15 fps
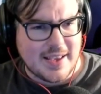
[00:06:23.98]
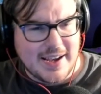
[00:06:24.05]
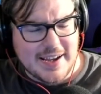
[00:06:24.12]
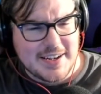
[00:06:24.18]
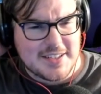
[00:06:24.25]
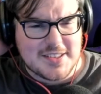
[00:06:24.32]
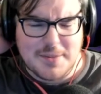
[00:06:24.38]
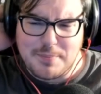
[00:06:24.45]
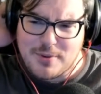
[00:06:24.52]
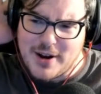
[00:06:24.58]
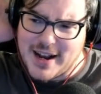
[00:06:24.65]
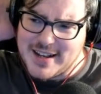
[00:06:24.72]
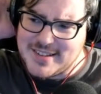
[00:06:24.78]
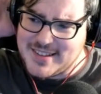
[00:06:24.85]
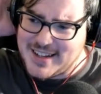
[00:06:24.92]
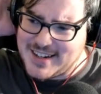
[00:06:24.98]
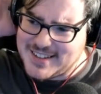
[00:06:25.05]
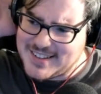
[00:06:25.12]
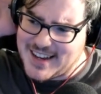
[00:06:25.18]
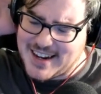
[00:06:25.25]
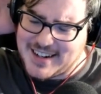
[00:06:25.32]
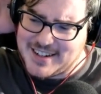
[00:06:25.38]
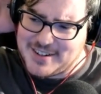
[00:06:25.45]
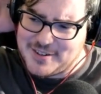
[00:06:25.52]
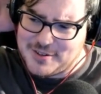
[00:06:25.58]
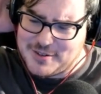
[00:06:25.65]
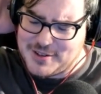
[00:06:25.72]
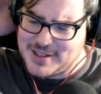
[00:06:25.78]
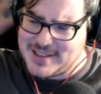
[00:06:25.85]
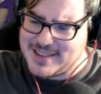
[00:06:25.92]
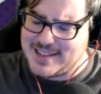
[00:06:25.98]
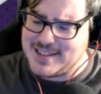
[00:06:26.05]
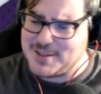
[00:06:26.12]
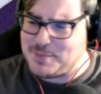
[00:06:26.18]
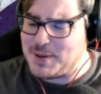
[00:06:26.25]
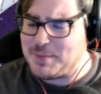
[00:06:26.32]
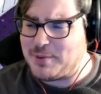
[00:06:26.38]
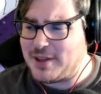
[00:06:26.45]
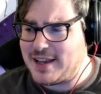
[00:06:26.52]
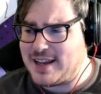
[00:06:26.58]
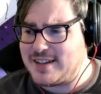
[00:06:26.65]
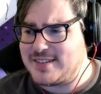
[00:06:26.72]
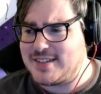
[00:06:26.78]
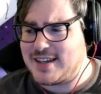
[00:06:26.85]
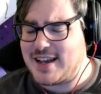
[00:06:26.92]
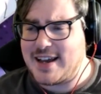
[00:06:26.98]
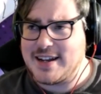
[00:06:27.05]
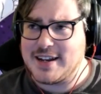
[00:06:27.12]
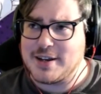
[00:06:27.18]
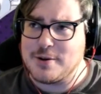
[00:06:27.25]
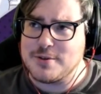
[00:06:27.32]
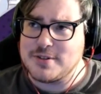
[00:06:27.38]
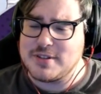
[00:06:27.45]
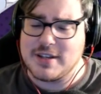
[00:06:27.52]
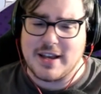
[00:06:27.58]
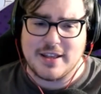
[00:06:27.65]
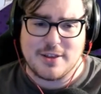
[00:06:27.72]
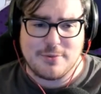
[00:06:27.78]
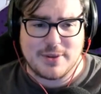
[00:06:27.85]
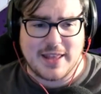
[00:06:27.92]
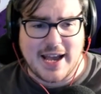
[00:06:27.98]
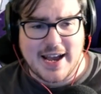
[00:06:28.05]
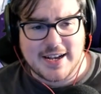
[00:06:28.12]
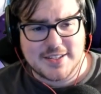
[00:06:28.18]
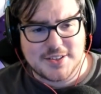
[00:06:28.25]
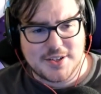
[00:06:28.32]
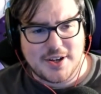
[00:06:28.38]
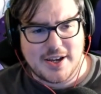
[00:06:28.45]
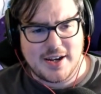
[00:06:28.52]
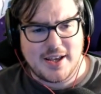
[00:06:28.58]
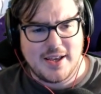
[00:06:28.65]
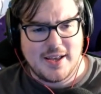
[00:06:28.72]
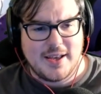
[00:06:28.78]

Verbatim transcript: Kind of surprised they decided to do these people. I guess it kind of goes together with Axe God.